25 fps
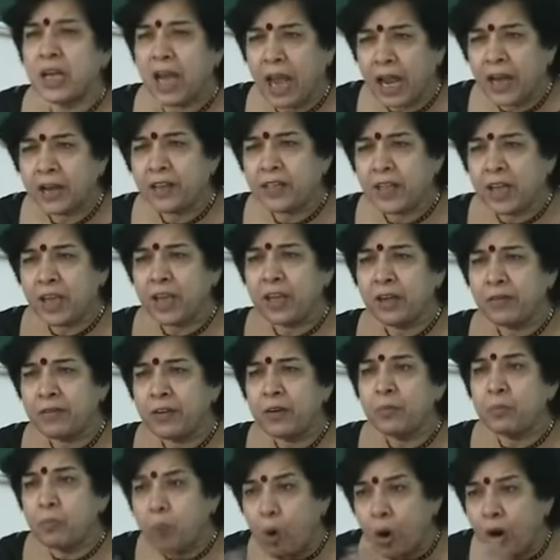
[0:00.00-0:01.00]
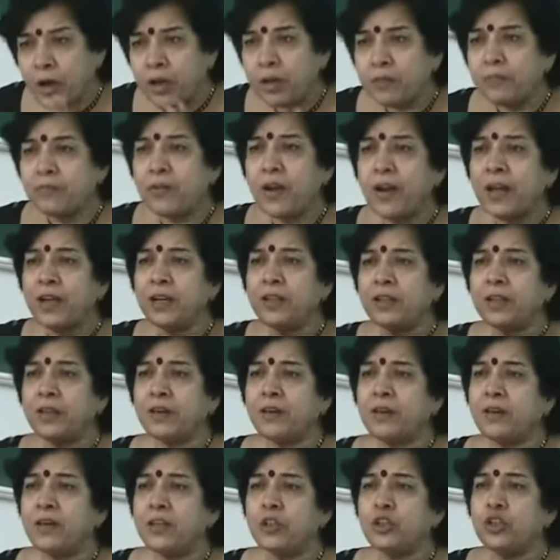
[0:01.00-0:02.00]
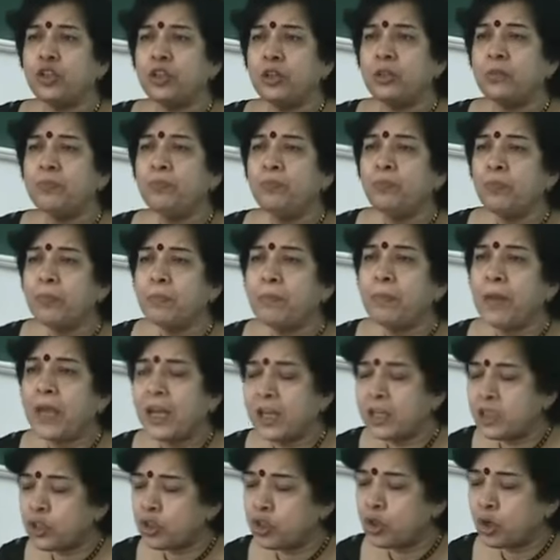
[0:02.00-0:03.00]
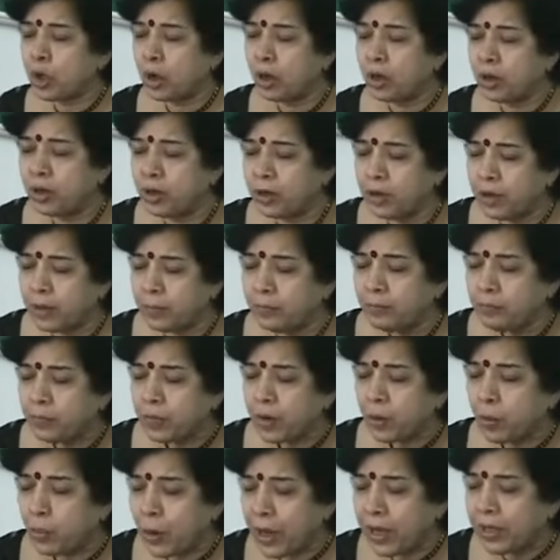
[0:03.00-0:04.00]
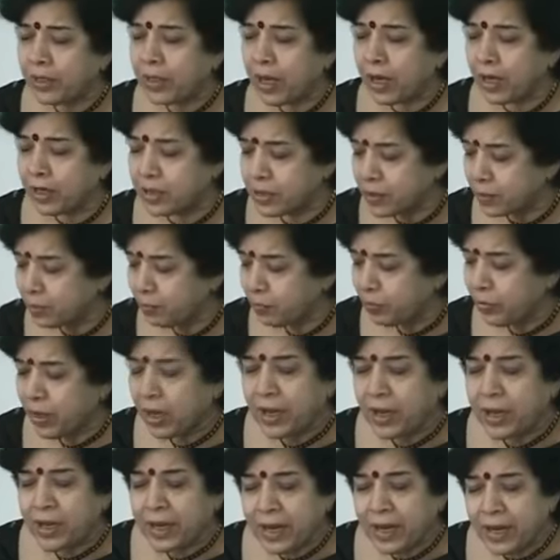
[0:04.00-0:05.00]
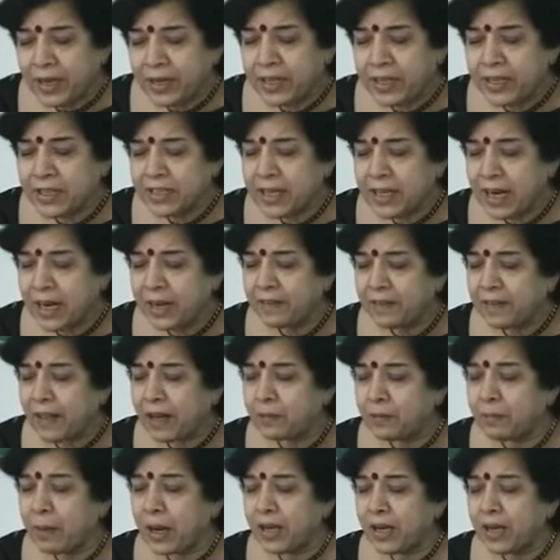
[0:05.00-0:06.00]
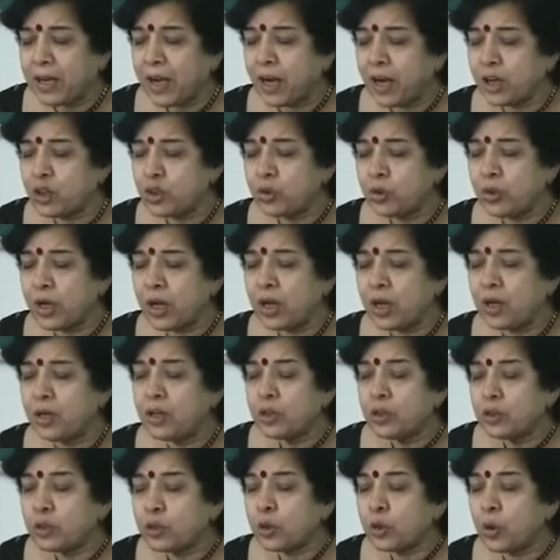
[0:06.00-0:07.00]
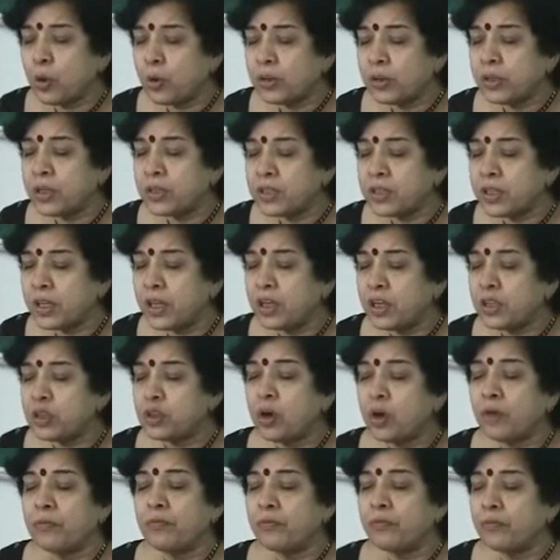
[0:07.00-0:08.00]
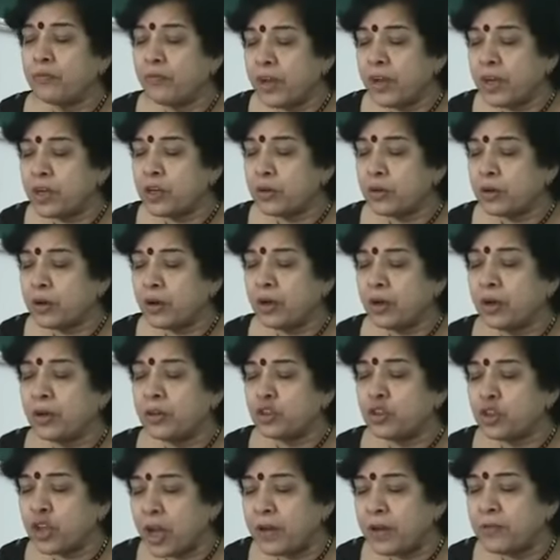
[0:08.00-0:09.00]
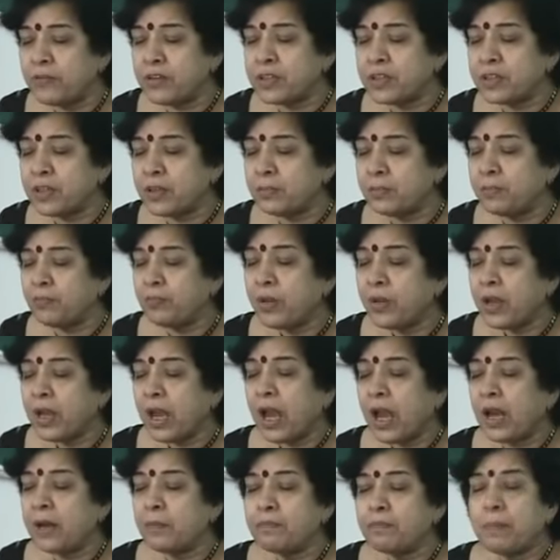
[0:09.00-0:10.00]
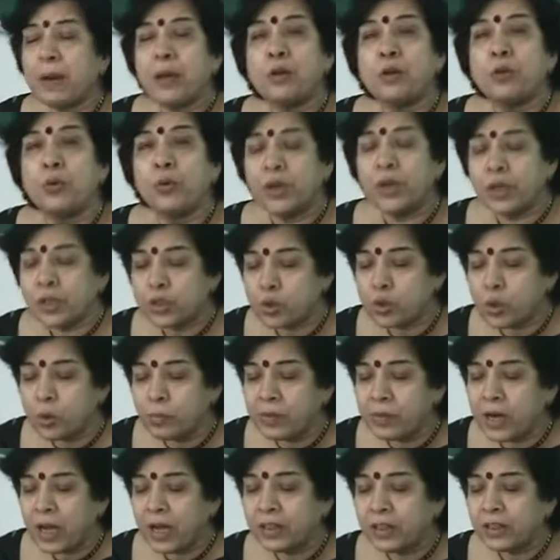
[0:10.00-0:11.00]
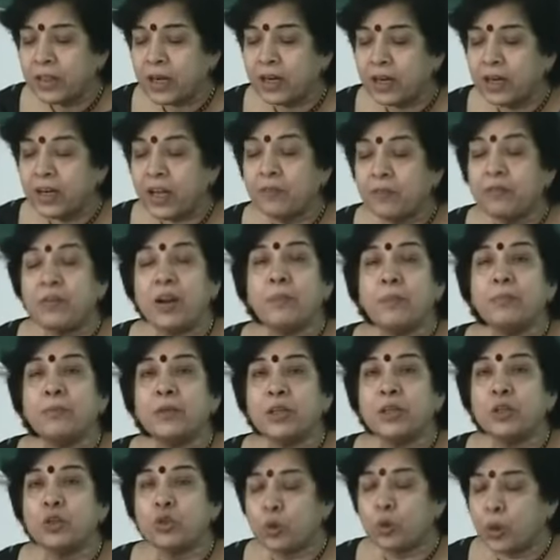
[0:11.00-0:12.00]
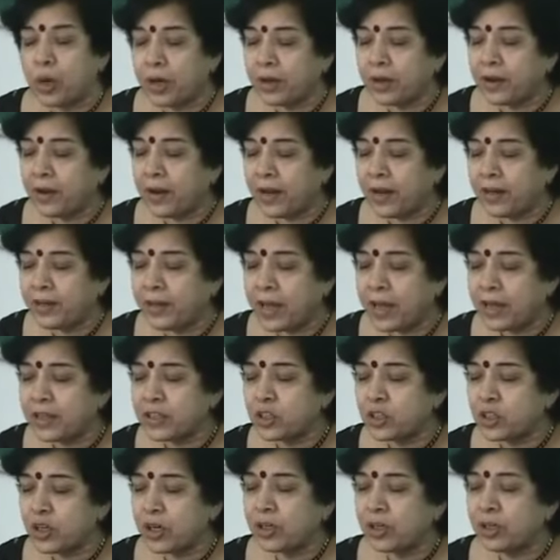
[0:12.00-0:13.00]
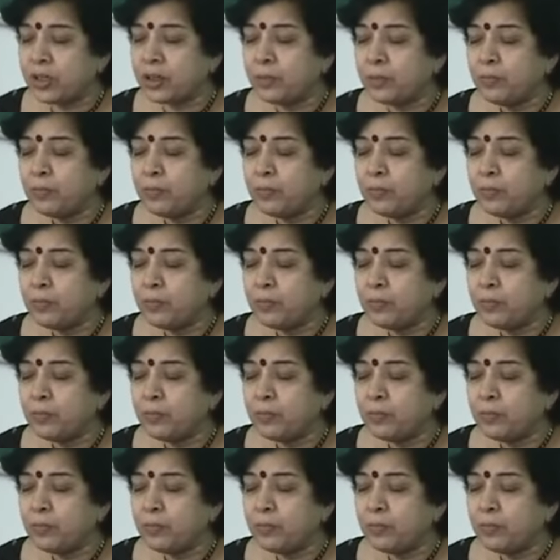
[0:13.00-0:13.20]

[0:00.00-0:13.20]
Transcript: and they even modified the religion based on Vedas. It is said that Mallikarjuna sowed the seeds of Vir Shaivism and Palkuri Somnatha developed it to a great extent.